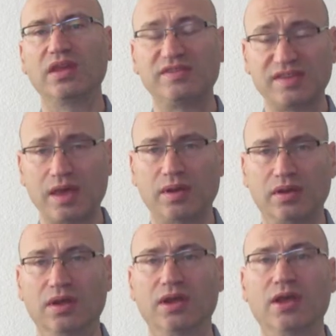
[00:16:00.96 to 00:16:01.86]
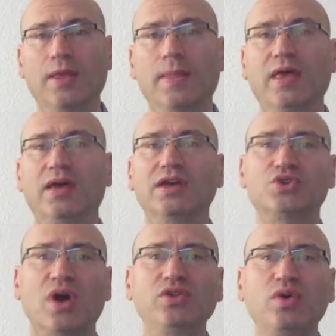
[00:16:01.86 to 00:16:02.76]
7.
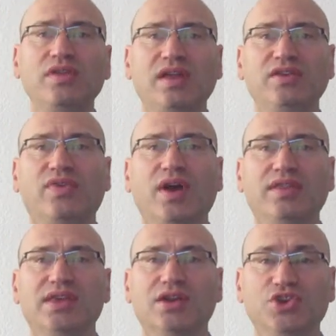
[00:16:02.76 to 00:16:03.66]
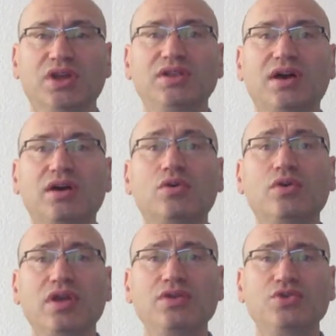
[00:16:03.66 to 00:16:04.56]
Try to identify the agenda
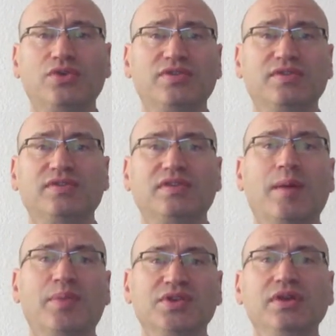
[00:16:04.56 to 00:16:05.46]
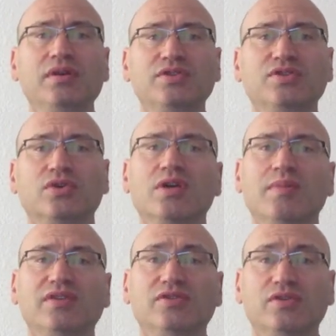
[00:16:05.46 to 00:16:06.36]
or interests a particular story
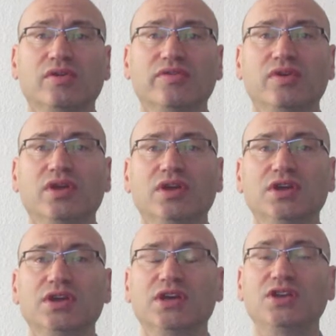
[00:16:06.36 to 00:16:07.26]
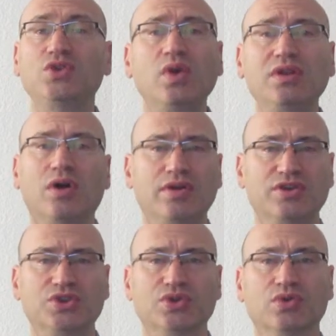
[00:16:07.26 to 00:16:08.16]
may serve. Do what
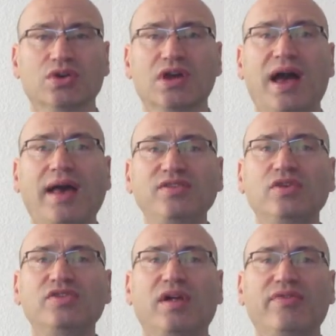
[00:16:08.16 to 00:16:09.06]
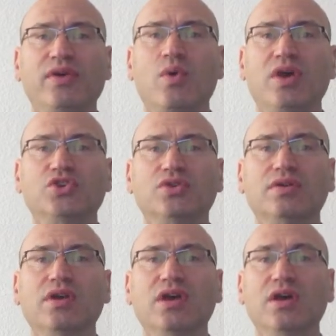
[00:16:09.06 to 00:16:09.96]
lawyers do. Ask yourself the
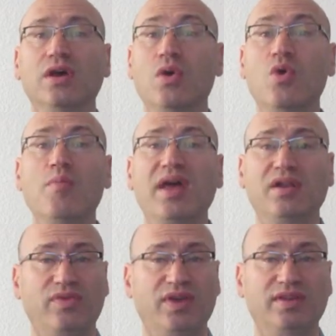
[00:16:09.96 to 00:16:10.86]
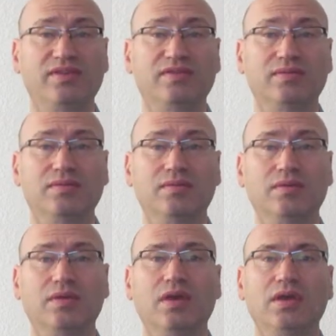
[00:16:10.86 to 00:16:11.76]
question, who benefits?
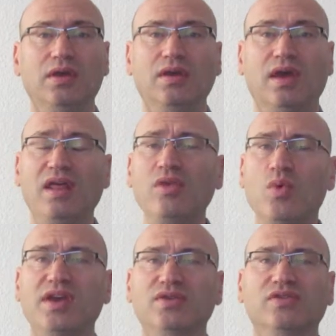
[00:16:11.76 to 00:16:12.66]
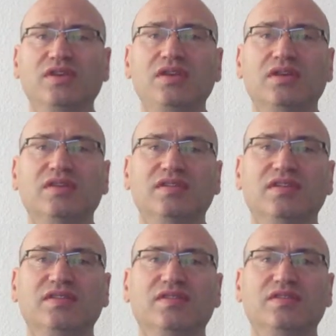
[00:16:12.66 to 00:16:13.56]
Another way to see this
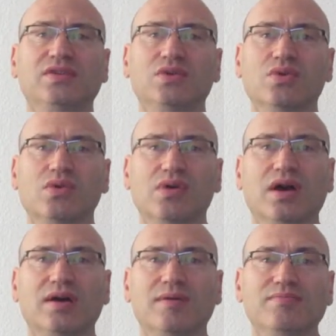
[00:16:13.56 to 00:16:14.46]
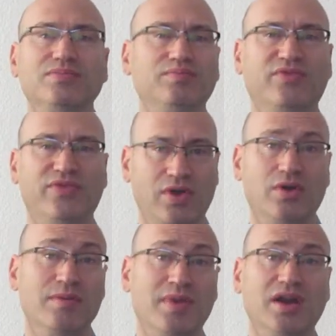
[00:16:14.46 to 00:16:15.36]
is to
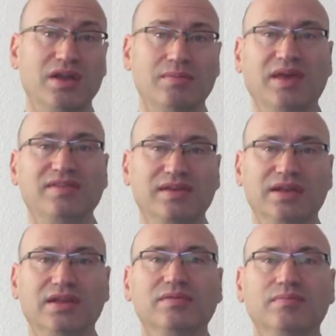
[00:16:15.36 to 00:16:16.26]
follow the money, basically.